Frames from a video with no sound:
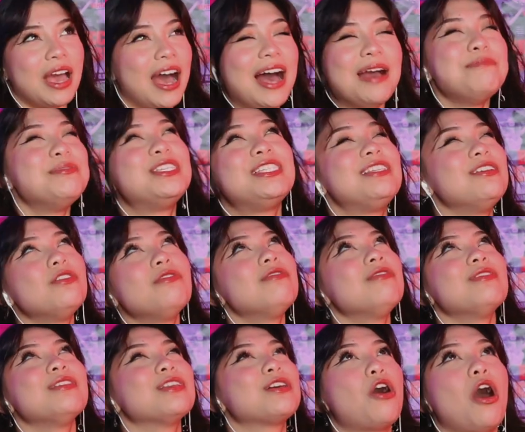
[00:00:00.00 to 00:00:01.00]
I'm
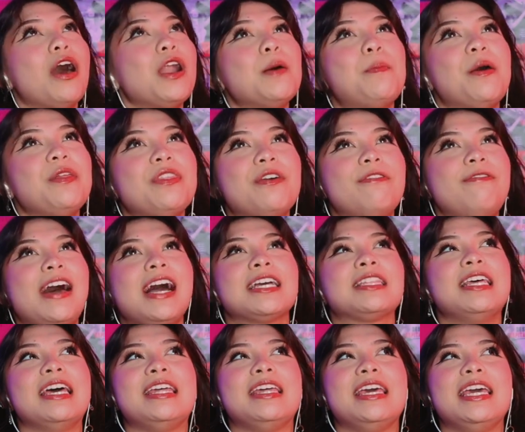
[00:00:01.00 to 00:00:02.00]
still caught up on the
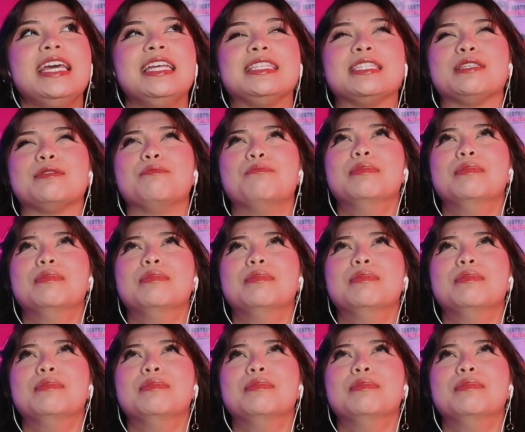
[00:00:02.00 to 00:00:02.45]
fact that it's